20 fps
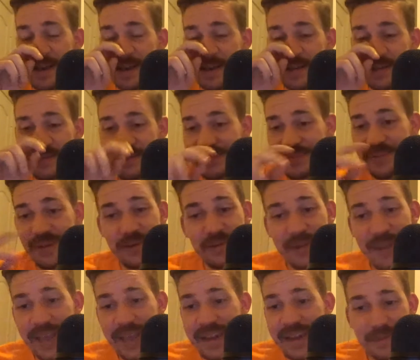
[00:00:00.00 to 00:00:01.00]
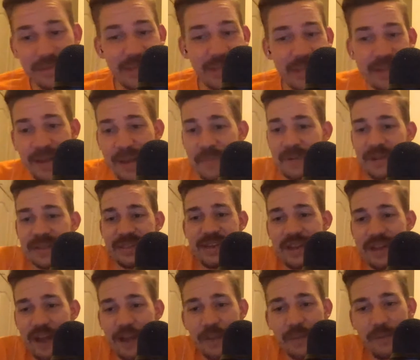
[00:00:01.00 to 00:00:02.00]
But we ended up it took a
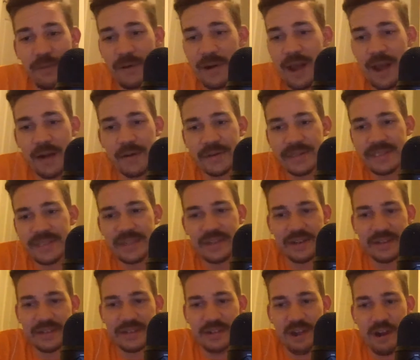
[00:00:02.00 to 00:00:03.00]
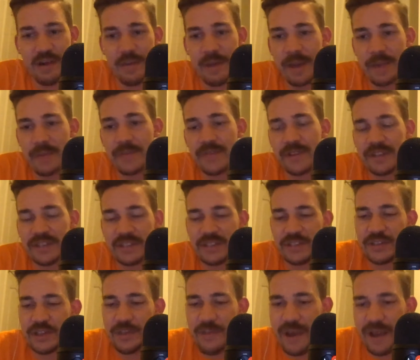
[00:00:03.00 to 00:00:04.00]
couple more hours sitting on the tarmac. We eventually
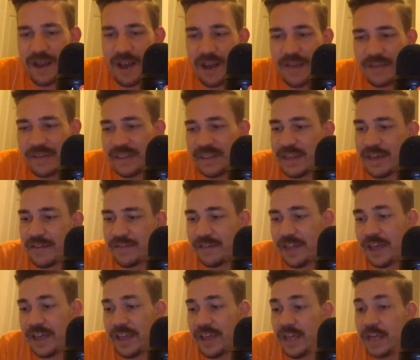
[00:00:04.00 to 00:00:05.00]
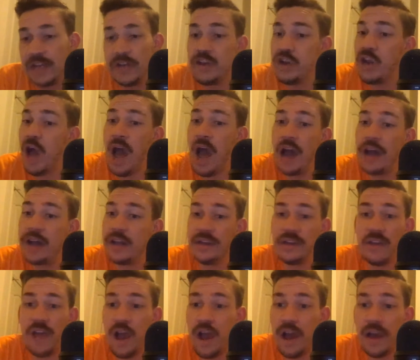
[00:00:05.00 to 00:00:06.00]
took back off in that flight. Not
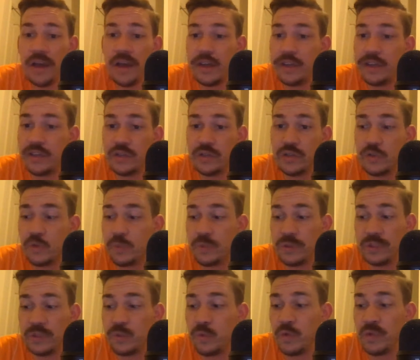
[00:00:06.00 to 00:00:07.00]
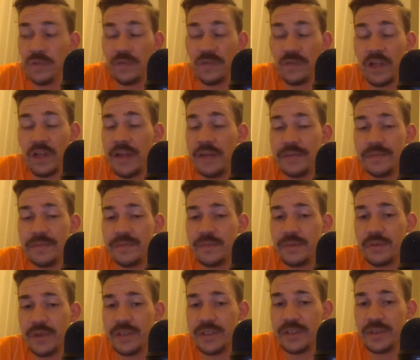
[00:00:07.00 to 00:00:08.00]
a super smooth flight the
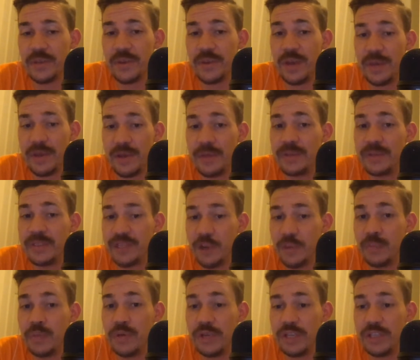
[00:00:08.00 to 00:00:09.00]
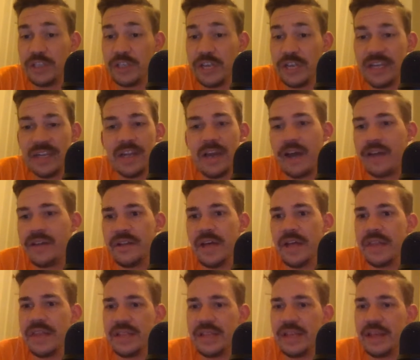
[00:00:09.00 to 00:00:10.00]
rest of the way. I mean, it was still pretty shaky.
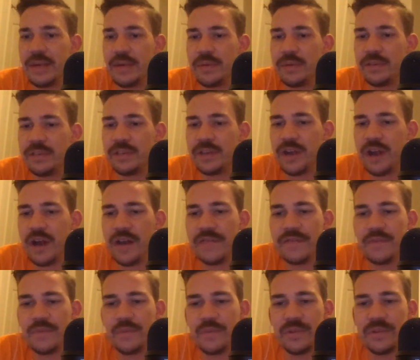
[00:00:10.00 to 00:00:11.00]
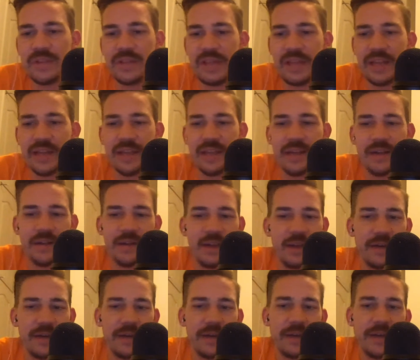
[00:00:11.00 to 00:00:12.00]
Nothing like when we took off with the landing gear
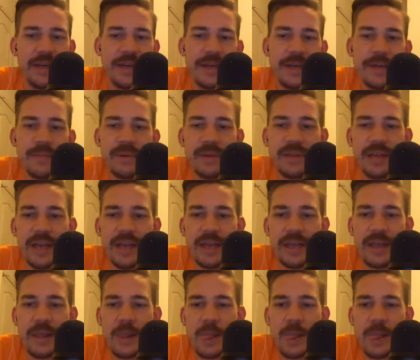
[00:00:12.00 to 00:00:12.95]
down. But like,